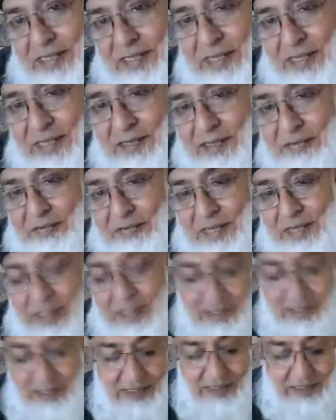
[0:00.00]
Act of
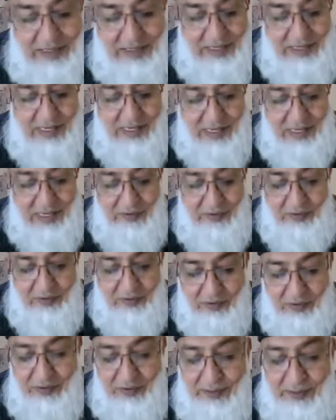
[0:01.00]

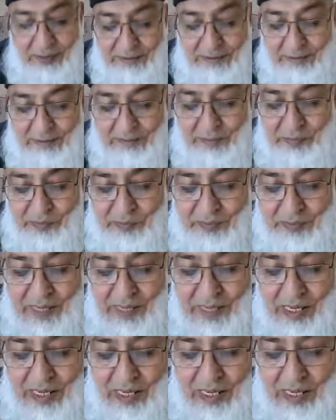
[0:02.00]
1934.
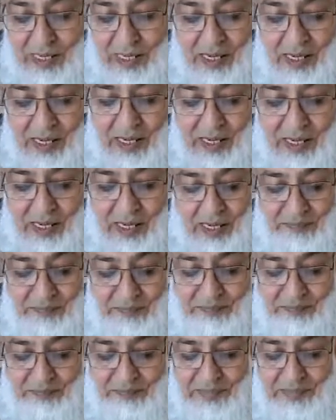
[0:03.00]
Uh,
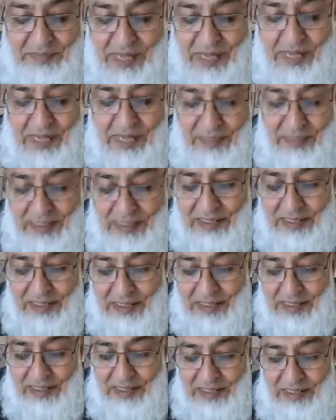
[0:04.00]
and this
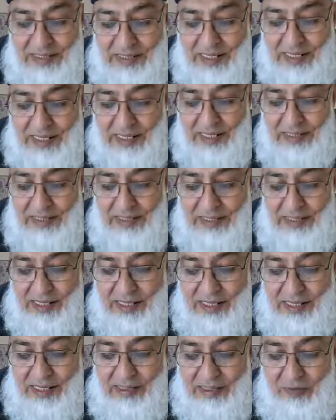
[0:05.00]
is in the
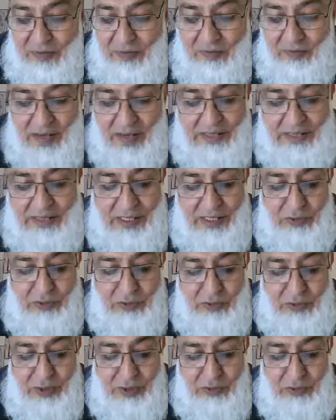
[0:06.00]
cases of factory
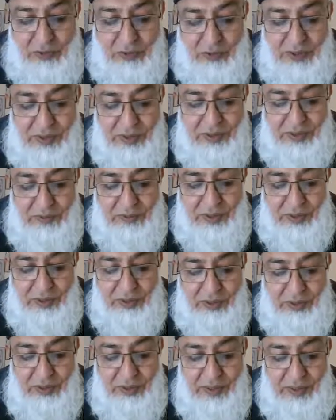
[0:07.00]
which
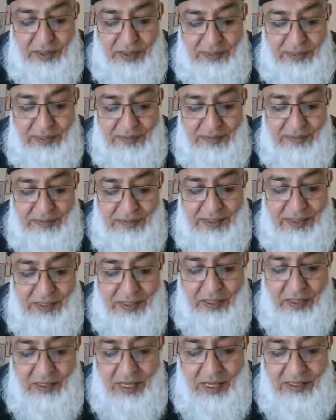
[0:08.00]
were
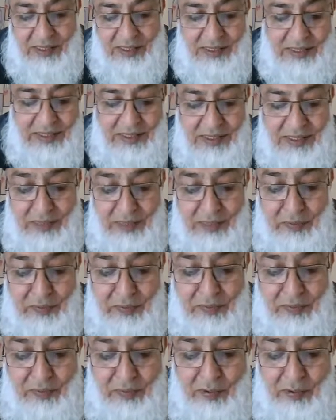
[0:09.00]
existed
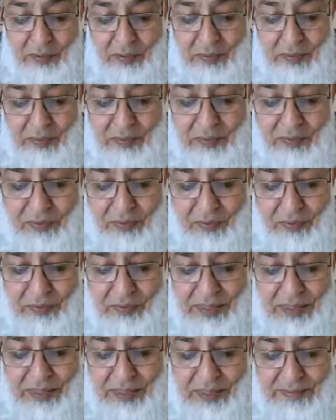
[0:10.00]
before
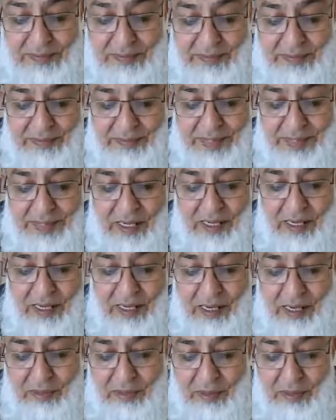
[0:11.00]
the
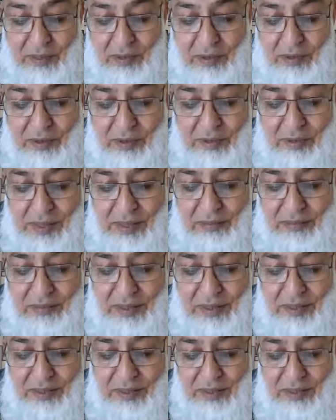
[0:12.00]
Labor Law
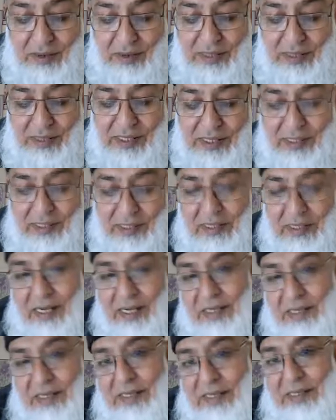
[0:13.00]
Amendments Ordinance
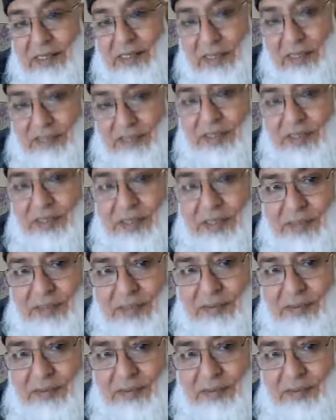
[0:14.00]
1972.